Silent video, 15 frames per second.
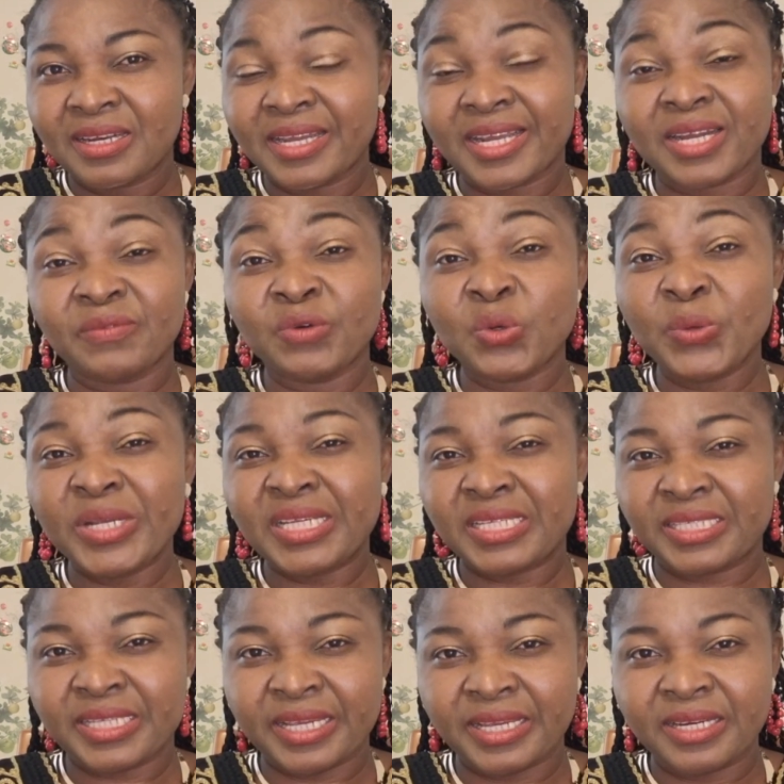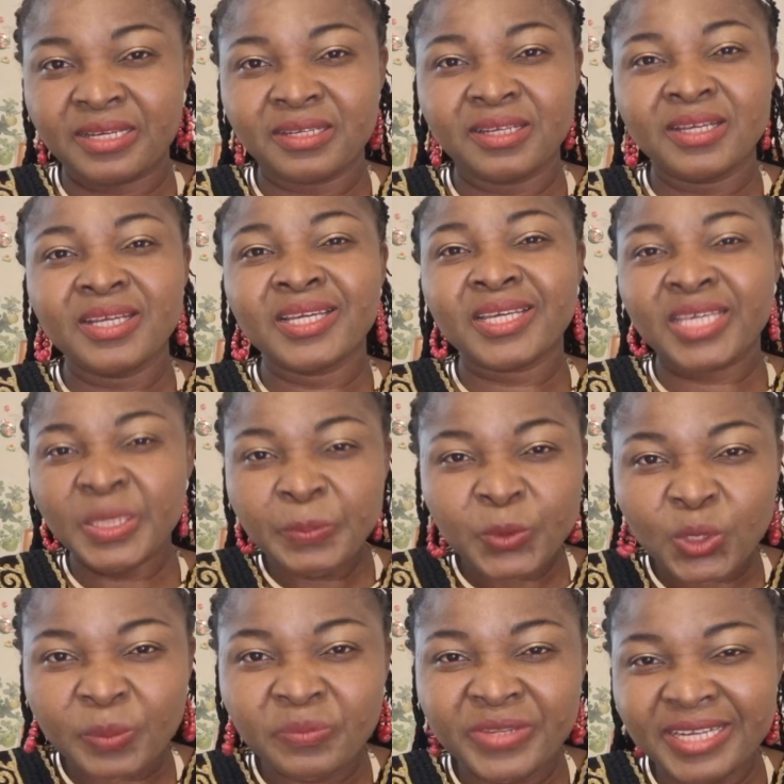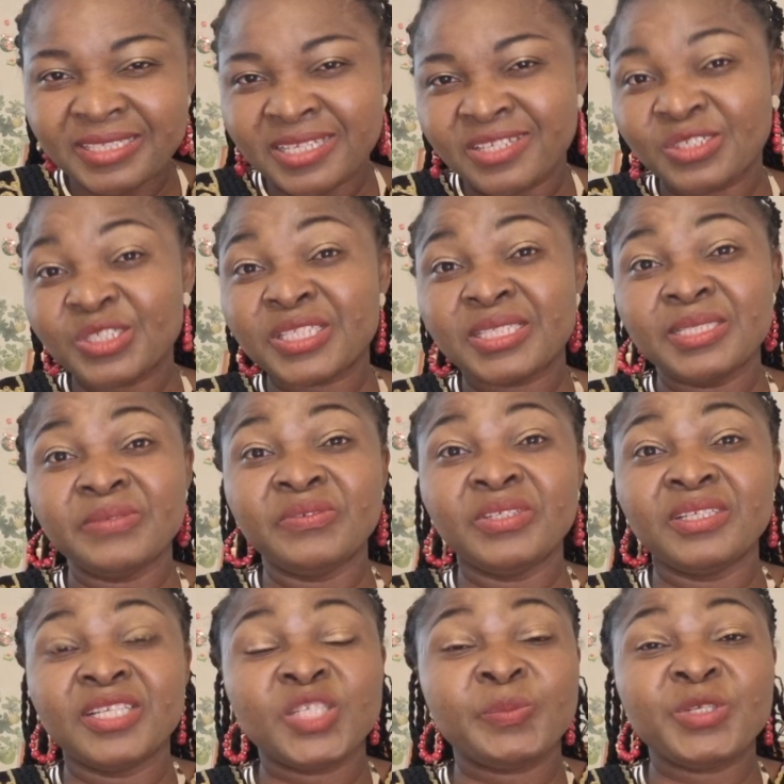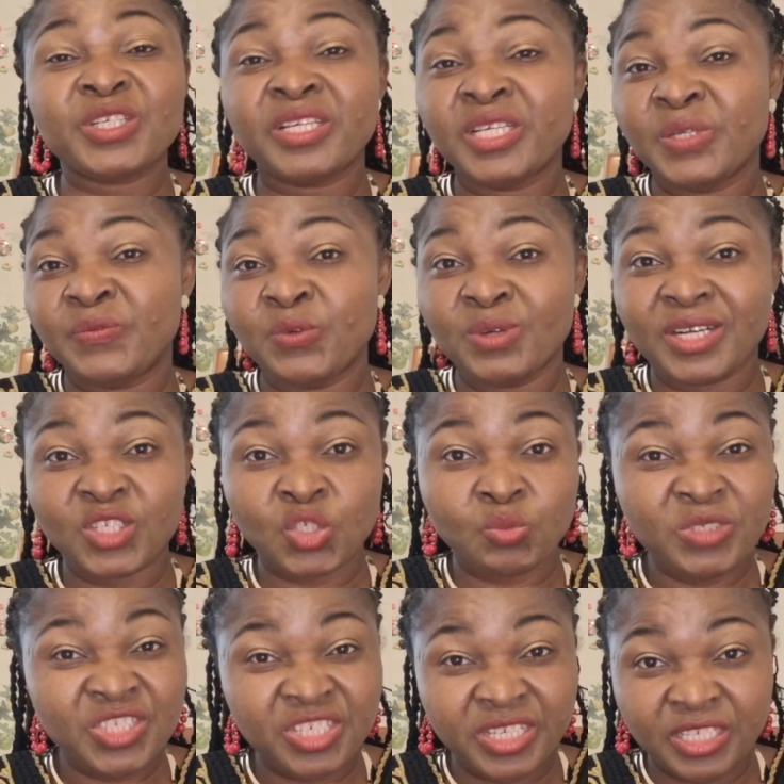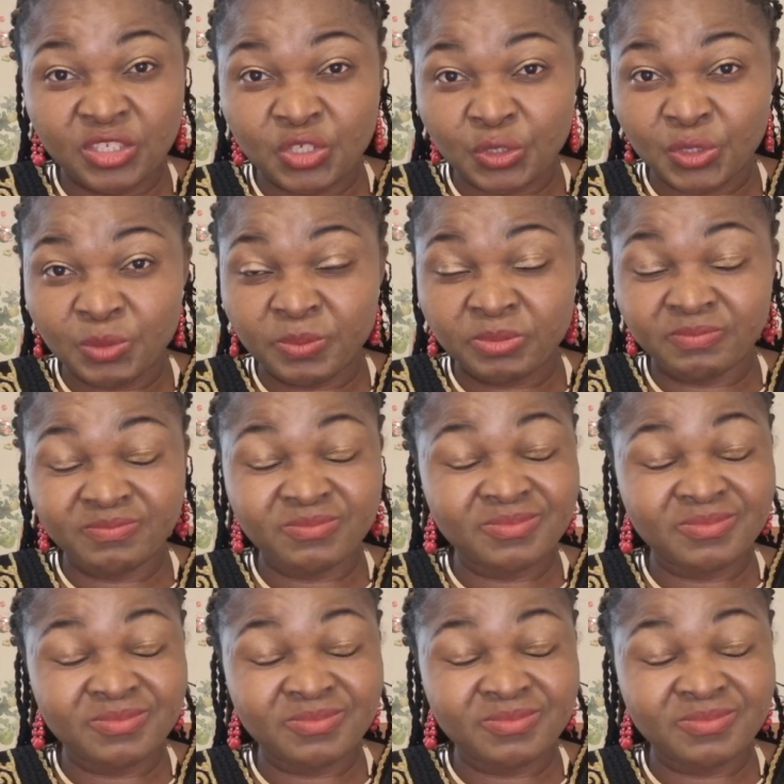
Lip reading: Like I've always said, keep updating your CV, especially if you are switching a job.